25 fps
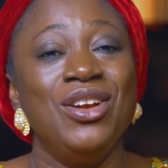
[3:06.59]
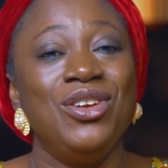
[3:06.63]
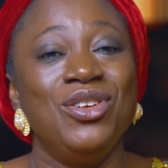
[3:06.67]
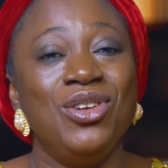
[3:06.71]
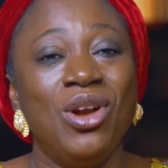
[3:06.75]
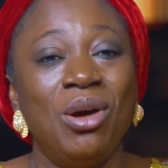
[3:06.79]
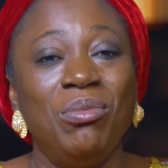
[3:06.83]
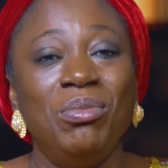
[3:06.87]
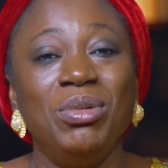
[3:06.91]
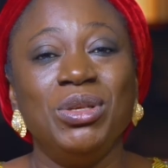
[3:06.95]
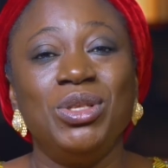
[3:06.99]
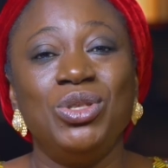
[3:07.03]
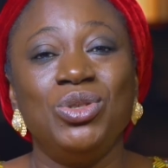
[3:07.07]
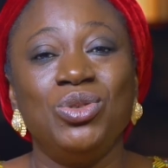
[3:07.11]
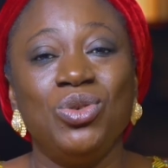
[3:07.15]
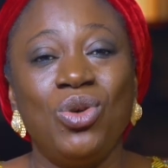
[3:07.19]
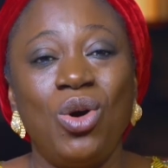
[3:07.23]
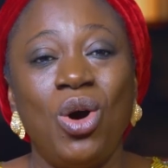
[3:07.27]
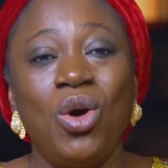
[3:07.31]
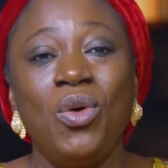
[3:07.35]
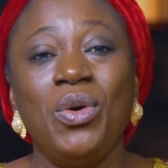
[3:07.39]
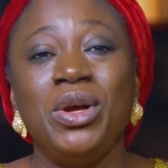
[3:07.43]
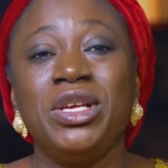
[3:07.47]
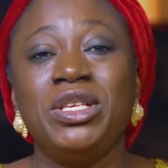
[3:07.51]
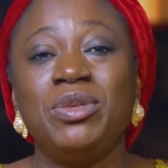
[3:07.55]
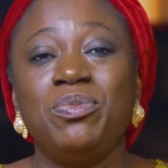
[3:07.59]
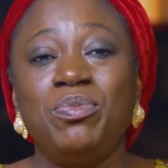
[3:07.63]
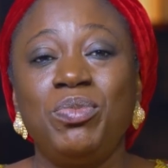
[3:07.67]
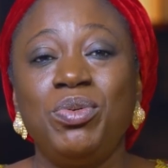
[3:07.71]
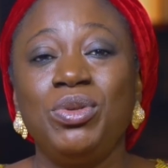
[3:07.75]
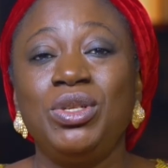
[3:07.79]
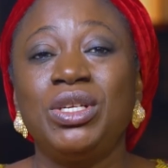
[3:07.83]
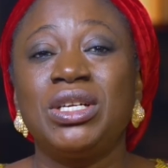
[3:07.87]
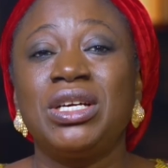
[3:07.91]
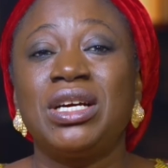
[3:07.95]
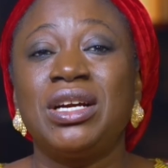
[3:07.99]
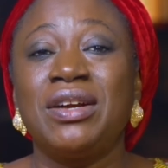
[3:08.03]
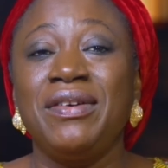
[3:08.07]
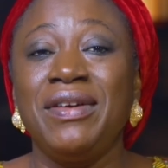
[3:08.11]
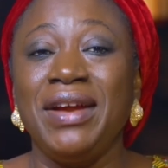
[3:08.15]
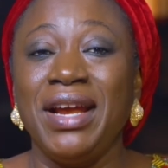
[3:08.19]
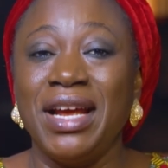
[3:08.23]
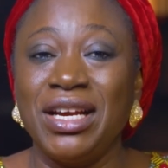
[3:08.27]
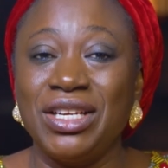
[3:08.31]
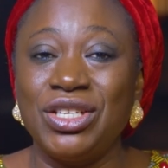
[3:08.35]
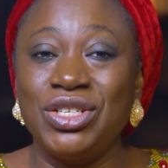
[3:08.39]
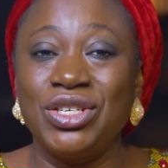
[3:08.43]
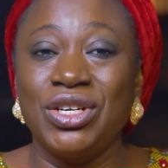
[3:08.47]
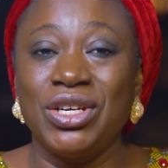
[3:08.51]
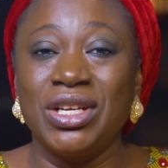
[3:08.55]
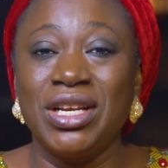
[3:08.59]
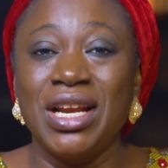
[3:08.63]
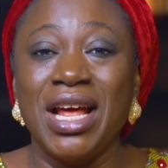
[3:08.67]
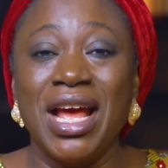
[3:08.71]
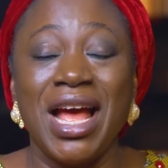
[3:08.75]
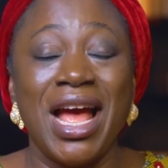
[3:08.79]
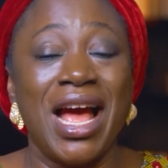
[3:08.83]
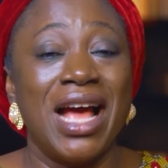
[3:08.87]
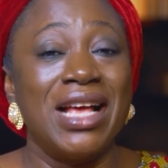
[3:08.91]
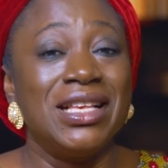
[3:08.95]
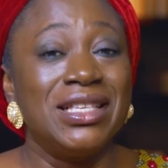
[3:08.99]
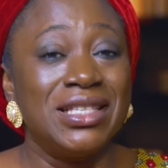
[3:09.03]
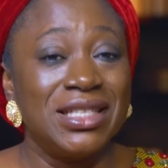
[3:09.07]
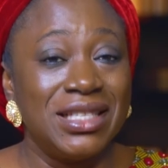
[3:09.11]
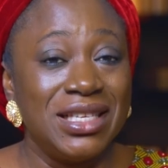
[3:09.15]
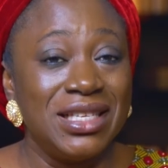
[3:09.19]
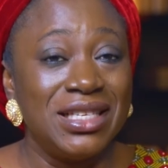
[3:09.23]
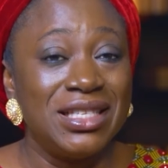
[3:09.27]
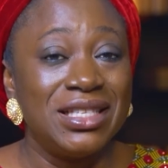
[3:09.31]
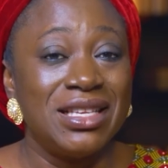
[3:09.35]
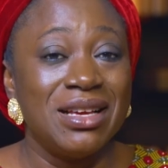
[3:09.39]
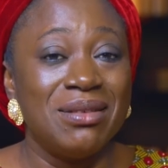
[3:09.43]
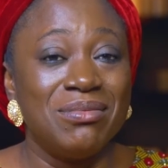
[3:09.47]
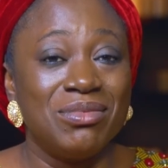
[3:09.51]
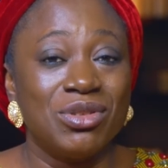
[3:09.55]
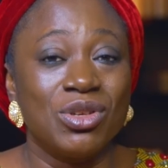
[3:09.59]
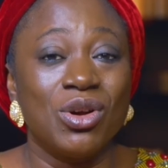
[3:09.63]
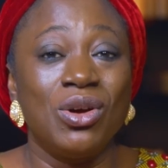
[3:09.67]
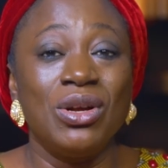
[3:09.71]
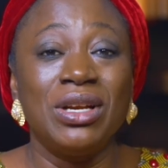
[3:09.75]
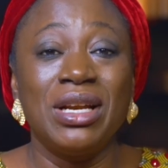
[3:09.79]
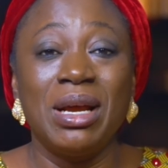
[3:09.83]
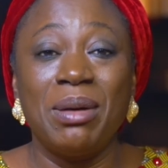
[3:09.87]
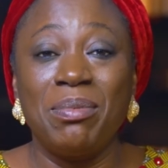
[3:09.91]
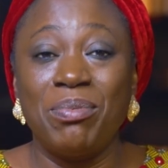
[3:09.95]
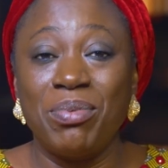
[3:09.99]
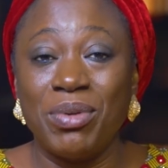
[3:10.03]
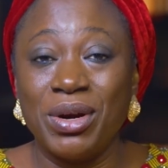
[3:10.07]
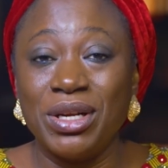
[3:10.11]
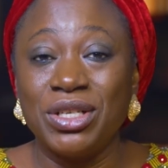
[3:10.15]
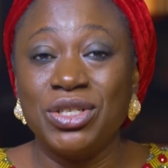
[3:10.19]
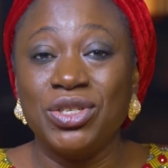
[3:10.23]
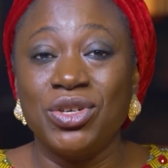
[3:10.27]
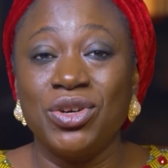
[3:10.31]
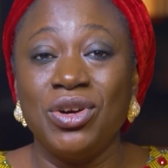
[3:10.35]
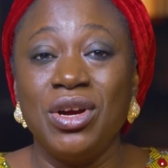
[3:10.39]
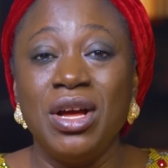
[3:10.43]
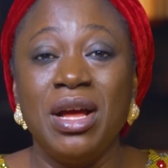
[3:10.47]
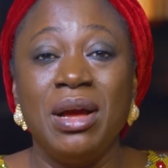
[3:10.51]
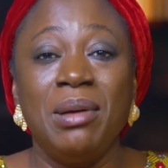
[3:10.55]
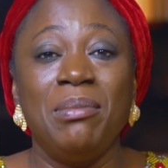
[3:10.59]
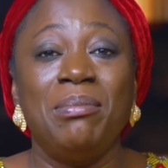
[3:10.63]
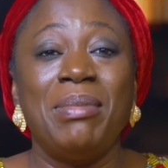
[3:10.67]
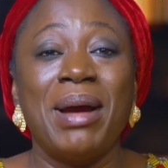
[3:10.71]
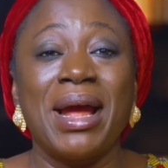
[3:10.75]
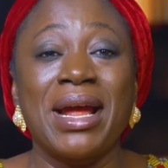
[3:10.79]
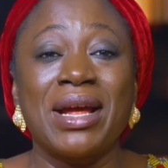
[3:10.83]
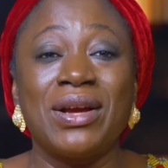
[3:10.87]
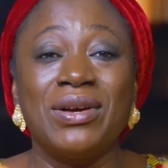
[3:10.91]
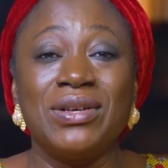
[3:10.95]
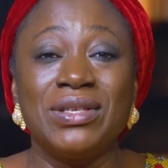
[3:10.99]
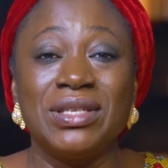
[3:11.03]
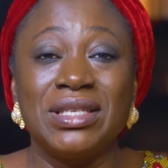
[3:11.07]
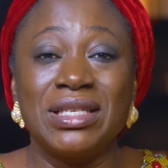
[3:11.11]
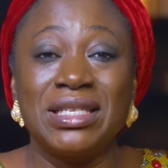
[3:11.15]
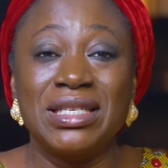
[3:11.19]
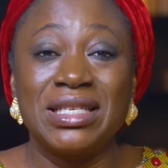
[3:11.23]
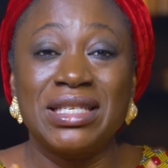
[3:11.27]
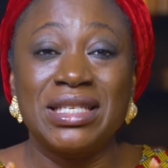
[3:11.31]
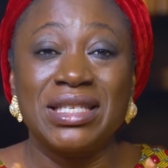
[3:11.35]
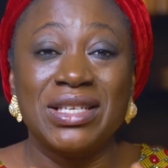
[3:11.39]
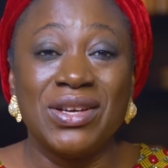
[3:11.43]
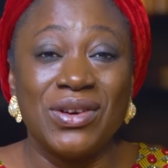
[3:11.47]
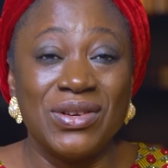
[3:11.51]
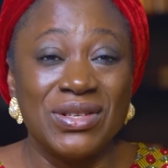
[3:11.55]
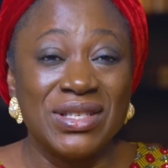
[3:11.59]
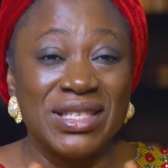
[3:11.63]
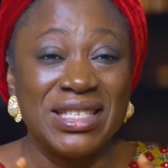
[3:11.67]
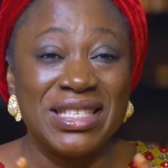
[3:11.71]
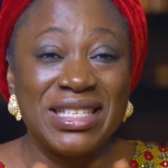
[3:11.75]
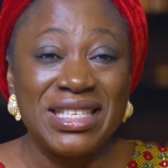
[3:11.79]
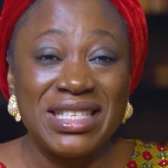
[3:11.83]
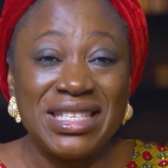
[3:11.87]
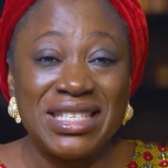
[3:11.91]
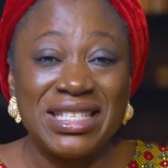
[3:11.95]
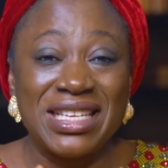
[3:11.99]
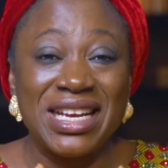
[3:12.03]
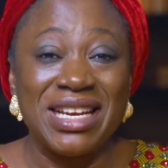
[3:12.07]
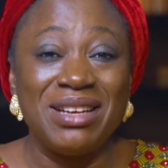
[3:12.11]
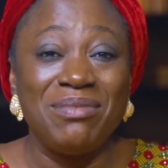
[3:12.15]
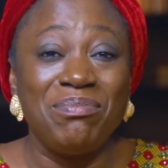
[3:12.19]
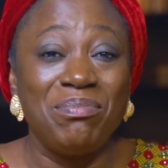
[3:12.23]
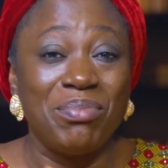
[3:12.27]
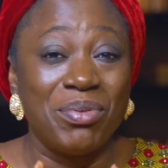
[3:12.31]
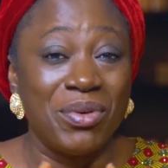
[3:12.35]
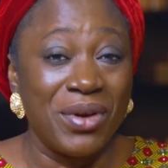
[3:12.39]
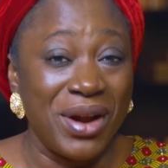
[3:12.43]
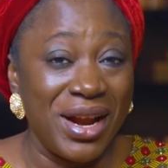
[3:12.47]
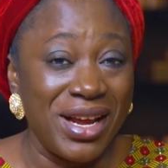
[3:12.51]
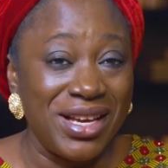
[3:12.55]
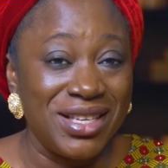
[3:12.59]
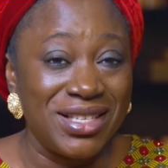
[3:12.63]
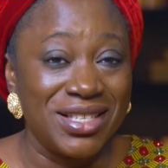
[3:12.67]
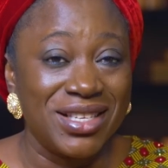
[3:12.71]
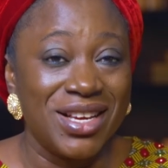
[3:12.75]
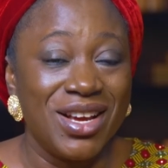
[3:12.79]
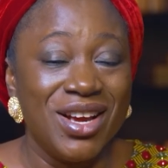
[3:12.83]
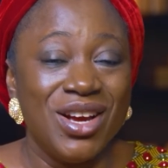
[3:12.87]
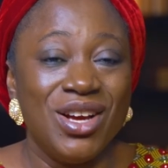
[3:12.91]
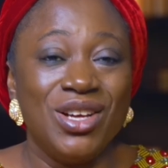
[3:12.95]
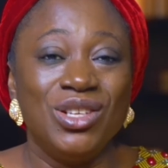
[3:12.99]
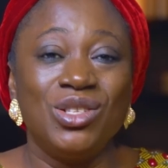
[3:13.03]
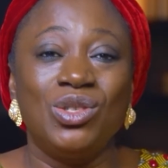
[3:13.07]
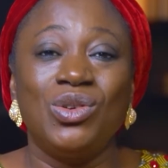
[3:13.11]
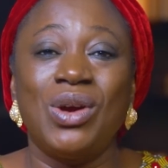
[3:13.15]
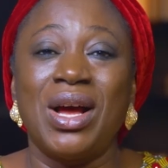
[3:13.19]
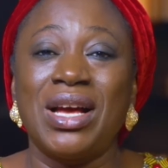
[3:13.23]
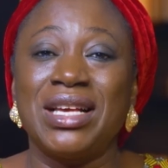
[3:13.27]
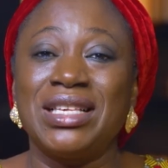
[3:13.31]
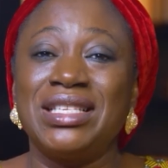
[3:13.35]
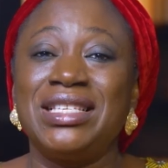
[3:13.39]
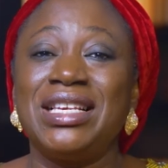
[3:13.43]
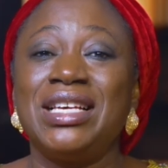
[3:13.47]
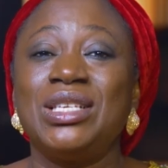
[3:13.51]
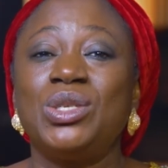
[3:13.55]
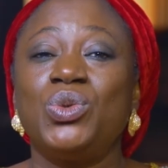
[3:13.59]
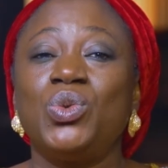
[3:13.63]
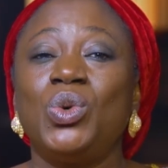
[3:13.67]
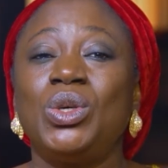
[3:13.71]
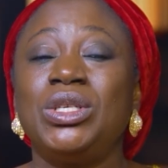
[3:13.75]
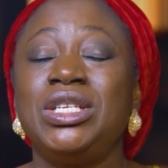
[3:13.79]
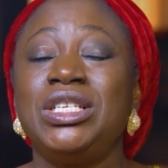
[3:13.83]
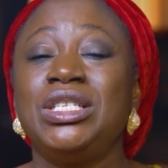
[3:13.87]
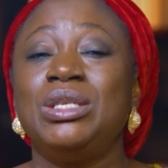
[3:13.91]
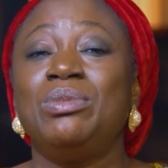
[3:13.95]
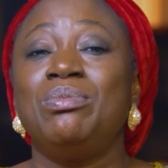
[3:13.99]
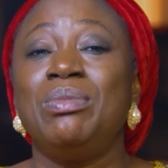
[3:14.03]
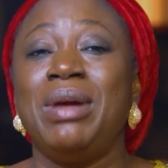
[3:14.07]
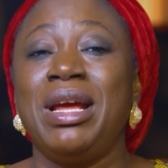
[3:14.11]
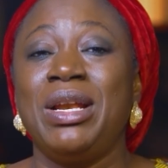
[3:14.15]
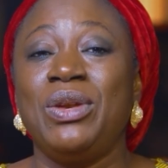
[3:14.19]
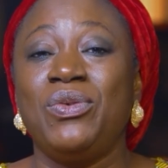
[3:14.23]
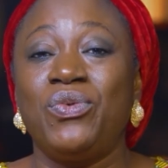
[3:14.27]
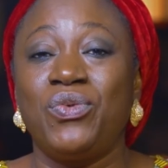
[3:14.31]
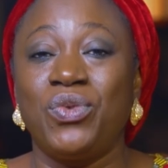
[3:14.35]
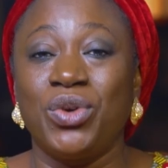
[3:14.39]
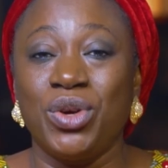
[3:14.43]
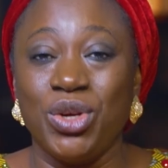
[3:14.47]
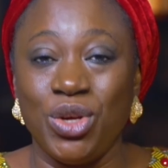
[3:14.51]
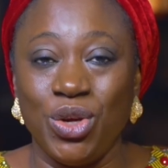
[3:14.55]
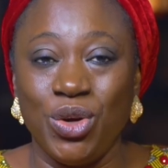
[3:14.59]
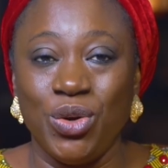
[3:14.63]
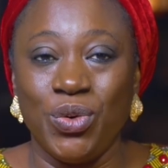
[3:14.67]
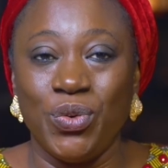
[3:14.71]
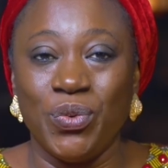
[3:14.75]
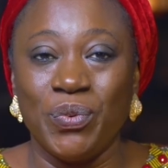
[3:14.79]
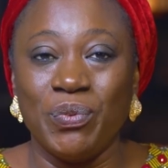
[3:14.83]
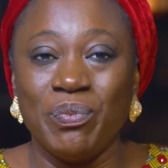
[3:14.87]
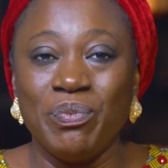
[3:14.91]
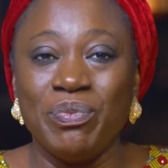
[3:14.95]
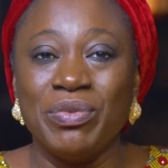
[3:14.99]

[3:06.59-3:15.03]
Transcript: Number two, always put creation and systems under pressure by cons consistent praise to access what is meant for you.